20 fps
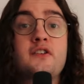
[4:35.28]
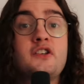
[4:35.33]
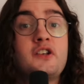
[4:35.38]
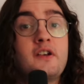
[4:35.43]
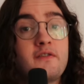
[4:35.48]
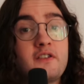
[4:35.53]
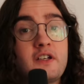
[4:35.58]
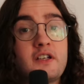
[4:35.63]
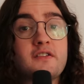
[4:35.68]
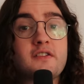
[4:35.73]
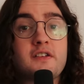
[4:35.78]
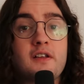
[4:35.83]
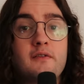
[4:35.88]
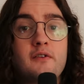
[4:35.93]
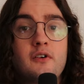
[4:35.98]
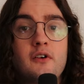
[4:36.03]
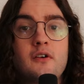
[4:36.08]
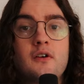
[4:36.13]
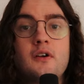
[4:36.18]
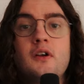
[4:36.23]
Shifting
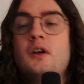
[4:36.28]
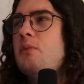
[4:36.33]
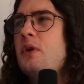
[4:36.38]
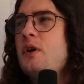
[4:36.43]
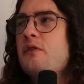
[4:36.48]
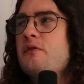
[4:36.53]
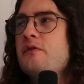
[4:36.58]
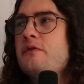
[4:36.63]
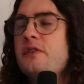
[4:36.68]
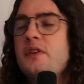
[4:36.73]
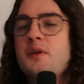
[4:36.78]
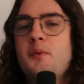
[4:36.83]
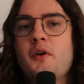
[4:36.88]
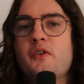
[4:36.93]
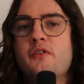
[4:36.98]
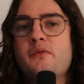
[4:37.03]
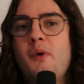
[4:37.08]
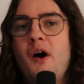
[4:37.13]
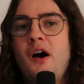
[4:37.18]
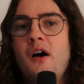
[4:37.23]
Sliver. But for the
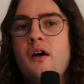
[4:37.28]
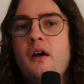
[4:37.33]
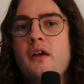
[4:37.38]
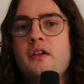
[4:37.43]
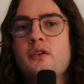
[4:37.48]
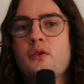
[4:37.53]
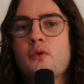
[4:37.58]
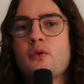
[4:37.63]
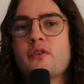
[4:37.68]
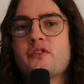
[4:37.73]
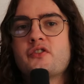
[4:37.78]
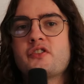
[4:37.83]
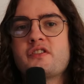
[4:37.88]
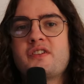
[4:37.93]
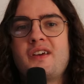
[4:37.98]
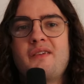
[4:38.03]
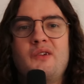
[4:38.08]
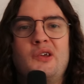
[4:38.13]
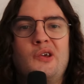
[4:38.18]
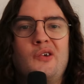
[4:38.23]
most part, you're just
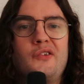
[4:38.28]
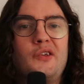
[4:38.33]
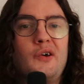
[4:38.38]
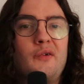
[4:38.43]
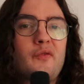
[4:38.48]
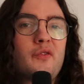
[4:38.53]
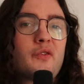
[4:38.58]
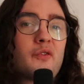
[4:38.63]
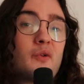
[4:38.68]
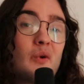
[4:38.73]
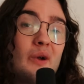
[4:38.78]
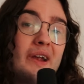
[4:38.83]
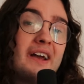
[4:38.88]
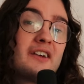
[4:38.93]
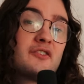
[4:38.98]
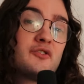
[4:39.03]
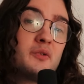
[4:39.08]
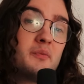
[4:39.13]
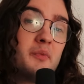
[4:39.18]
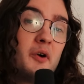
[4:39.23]
giving yourself 3
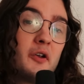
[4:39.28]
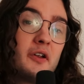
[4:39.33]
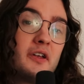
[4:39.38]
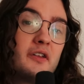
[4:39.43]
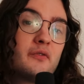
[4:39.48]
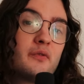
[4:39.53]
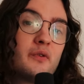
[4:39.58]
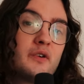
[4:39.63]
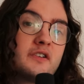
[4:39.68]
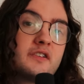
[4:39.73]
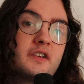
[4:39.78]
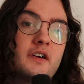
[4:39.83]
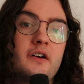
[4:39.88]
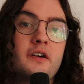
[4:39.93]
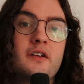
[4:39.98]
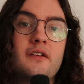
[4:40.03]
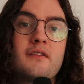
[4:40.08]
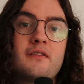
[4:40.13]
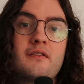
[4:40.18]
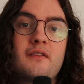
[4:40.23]
extra bodies for a
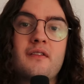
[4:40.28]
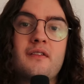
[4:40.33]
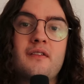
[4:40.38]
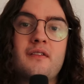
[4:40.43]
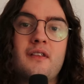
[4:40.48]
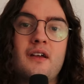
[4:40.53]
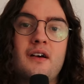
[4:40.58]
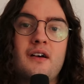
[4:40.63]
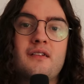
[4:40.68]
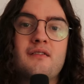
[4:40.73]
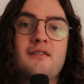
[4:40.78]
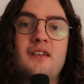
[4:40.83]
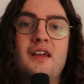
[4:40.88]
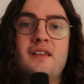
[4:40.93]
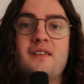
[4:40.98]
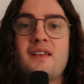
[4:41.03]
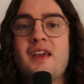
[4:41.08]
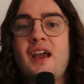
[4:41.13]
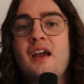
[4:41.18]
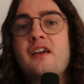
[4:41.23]
turn, that
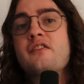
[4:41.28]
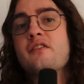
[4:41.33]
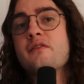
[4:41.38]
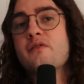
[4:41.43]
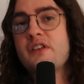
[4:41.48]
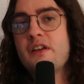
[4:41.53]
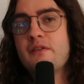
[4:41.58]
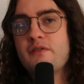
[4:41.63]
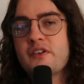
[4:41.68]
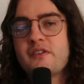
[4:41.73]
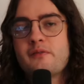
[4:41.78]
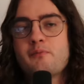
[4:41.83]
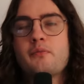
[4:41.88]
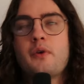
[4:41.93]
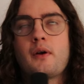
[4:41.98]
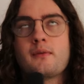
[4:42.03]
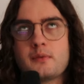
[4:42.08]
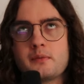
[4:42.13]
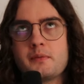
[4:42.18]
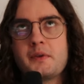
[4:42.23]
in the case of slivers
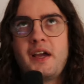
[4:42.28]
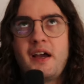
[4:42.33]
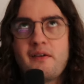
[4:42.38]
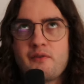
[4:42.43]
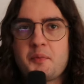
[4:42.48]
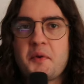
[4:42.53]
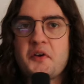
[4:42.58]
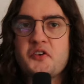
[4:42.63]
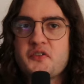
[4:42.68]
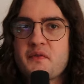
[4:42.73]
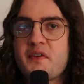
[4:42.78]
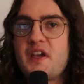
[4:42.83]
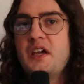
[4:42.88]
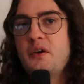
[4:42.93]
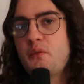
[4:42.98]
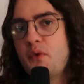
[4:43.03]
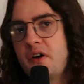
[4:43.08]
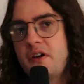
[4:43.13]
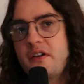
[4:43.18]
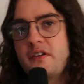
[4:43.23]
probably have a bunch of
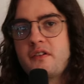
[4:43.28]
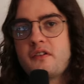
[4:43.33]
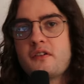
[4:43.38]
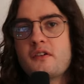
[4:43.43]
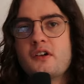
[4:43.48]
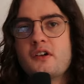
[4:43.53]
keywords.